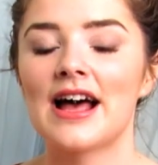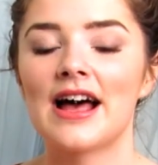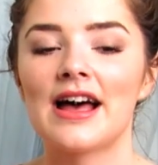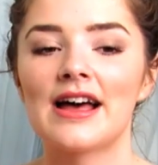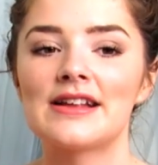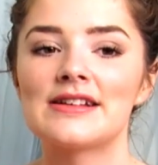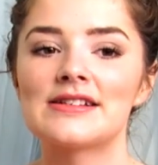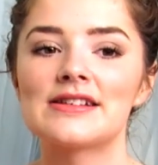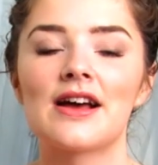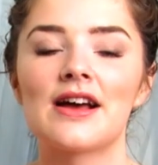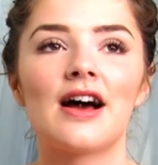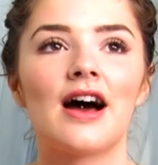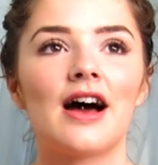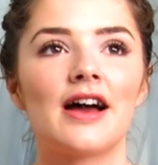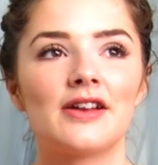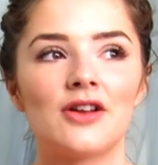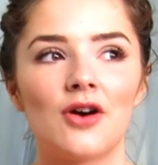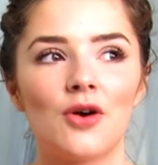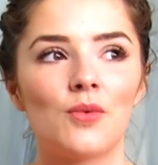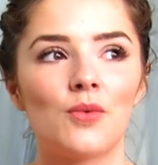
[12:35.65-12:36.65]
And
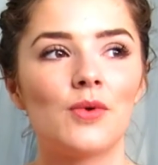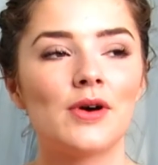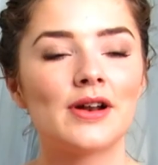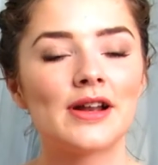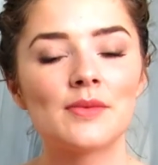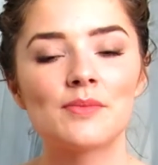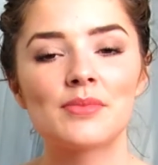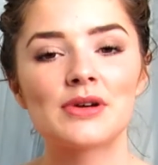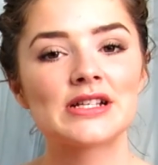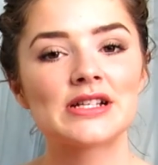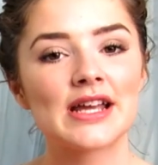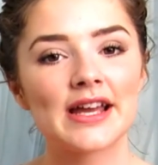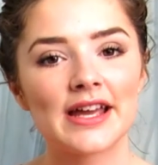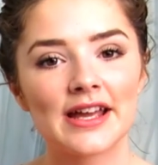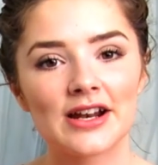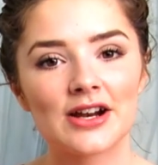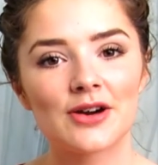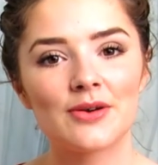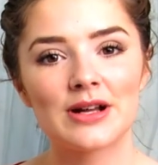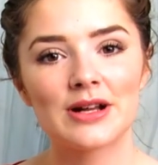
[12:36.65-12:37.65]
I know one in
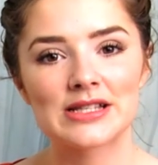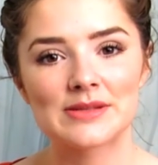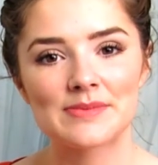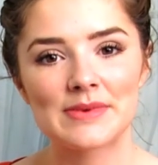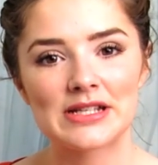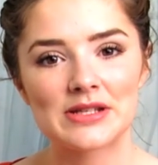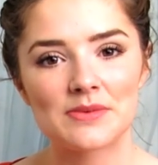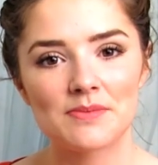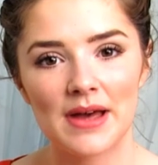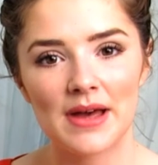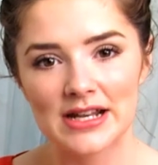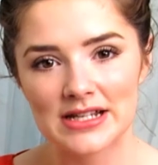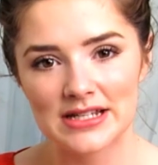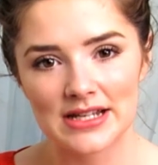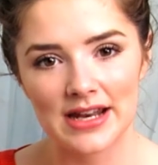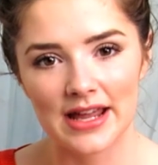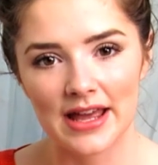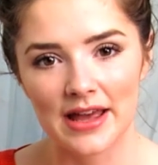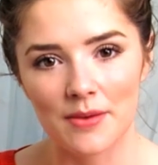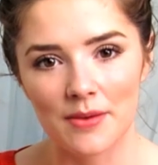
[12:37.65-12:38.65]
particular wants me to
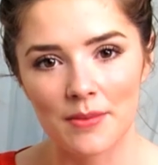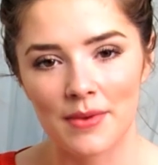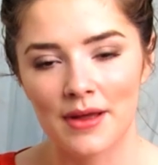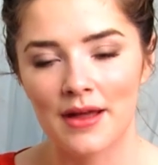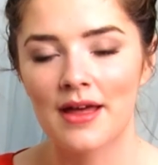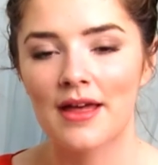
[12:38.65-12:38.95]
mention him.